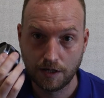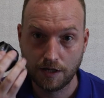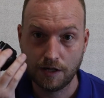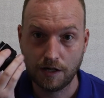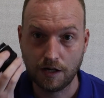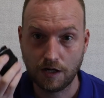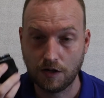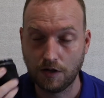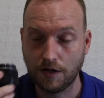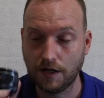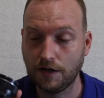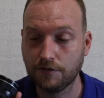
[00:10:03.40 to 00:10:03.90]

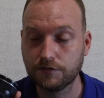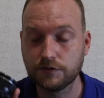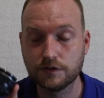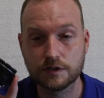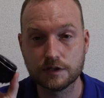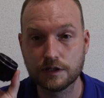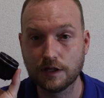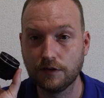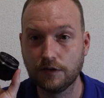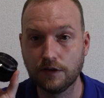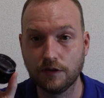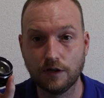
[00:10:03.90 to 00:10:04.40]
Now I have to
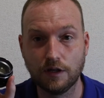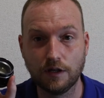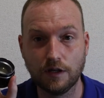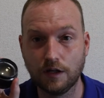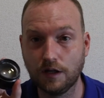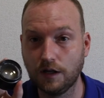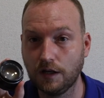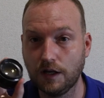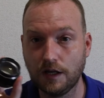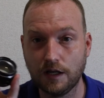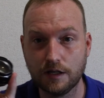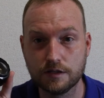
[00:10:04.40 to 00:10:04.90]
say
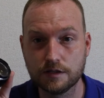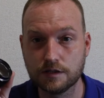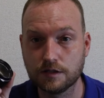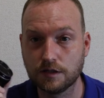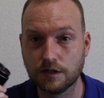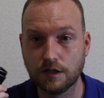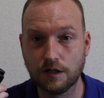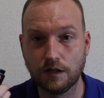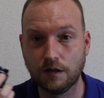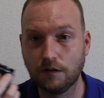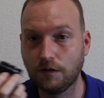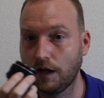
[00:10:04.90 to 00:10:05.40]
the
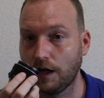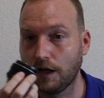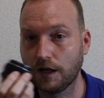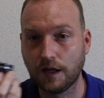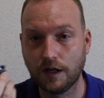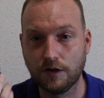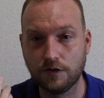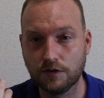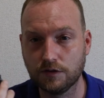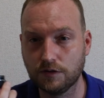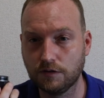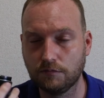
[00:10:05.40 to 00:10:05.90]
lens, I
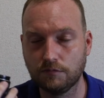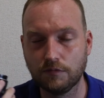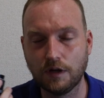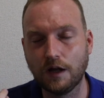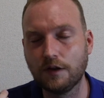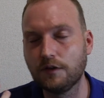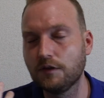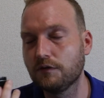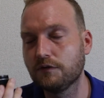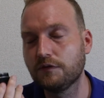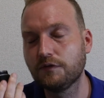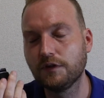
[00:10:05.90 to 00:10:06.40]

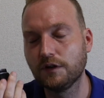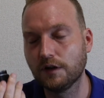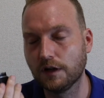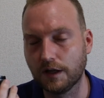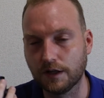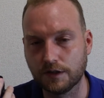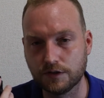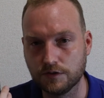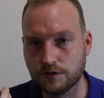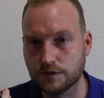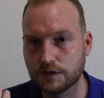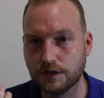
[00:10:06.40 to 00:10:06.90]
don't feel
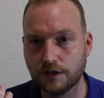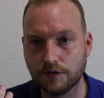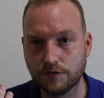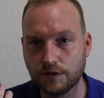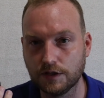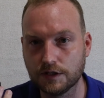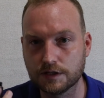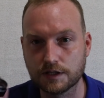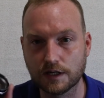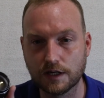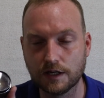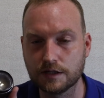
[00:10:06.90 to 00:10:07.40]
like using
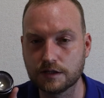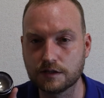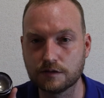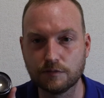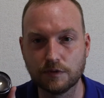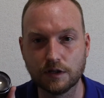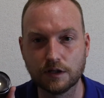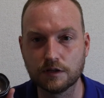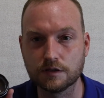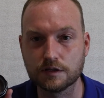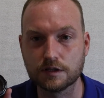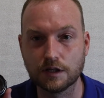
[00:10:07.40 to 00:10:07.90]
this lens
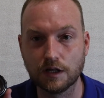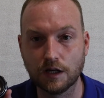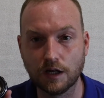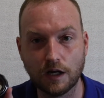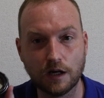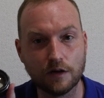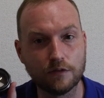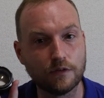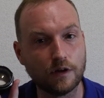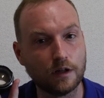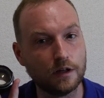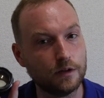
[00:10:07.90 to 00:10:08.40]
because I
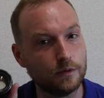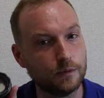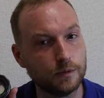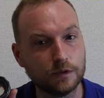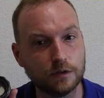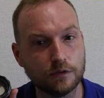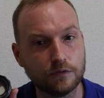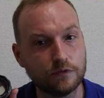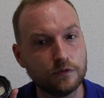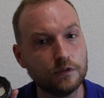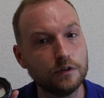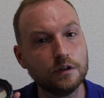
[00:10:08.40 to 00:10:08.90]
have a little
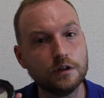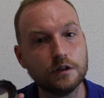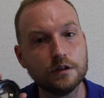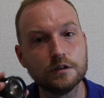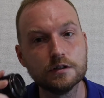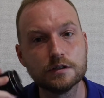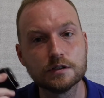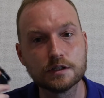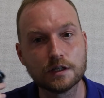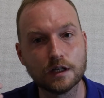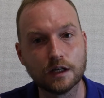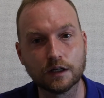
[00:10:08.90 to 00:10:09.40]
bit of
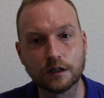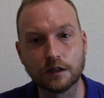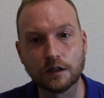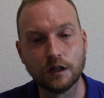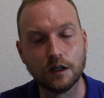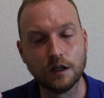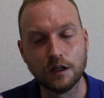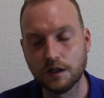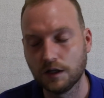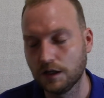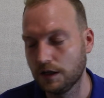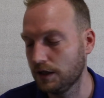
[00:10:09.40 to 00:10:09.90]
fungus and
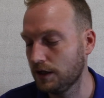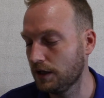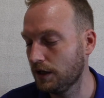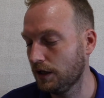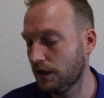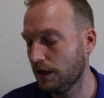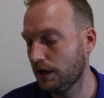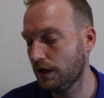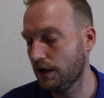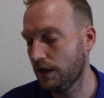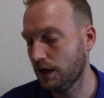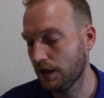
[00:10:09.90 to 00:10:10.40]

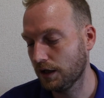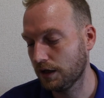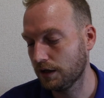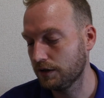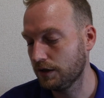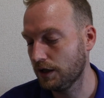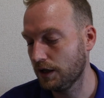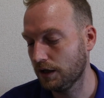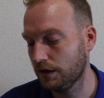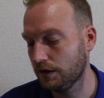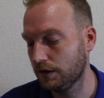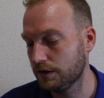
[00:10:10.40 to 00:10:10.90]

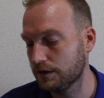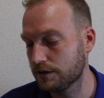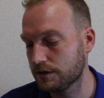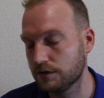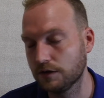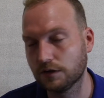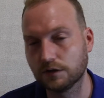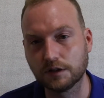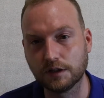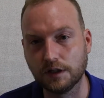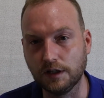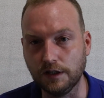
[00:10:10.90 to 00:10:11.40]
it's
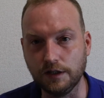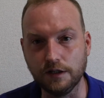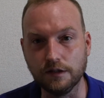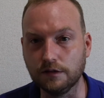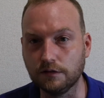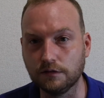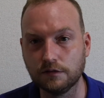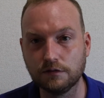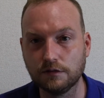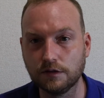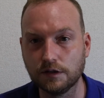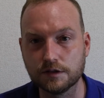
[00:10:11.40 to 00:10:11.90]
not
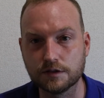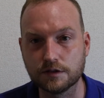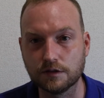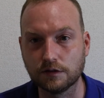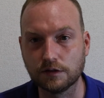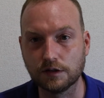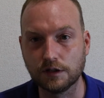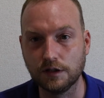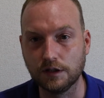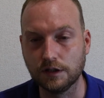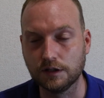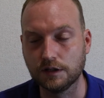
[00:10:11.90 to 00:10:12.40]
clean. It's
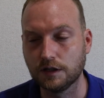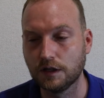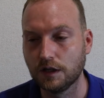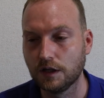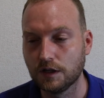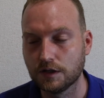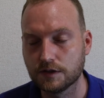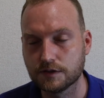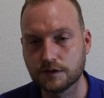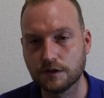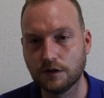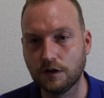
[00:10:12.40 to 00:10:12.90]
not clean.
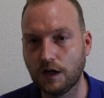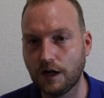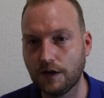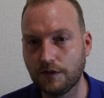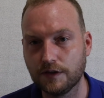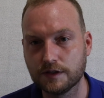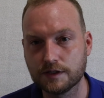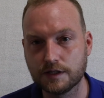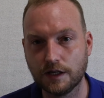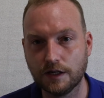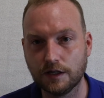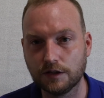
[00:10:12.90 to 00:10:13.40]
So I
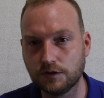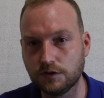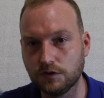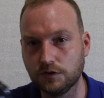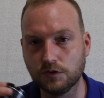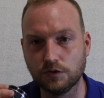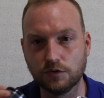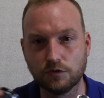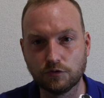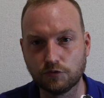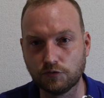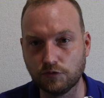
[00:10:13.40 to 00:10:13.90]
decided
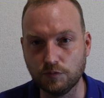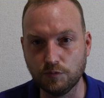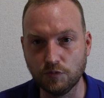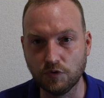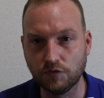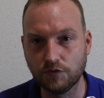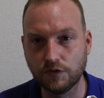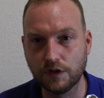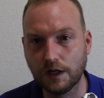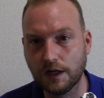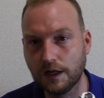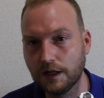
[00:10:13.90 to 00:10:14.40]
to
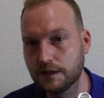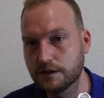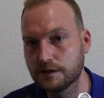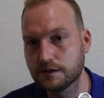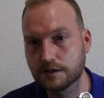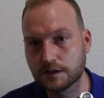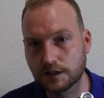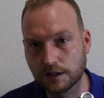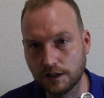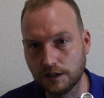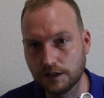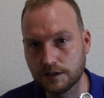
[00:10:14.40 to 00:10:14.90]
remove the
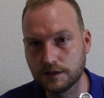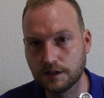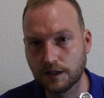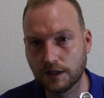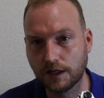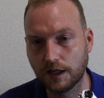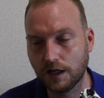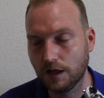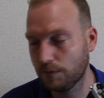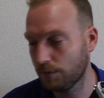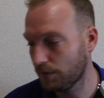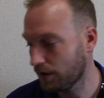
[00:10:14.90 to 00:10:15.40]
lens, clean the
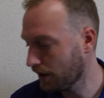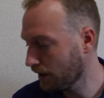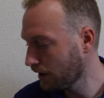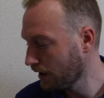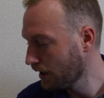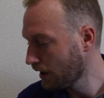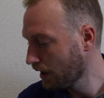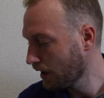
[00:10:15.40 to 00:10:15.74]
camera,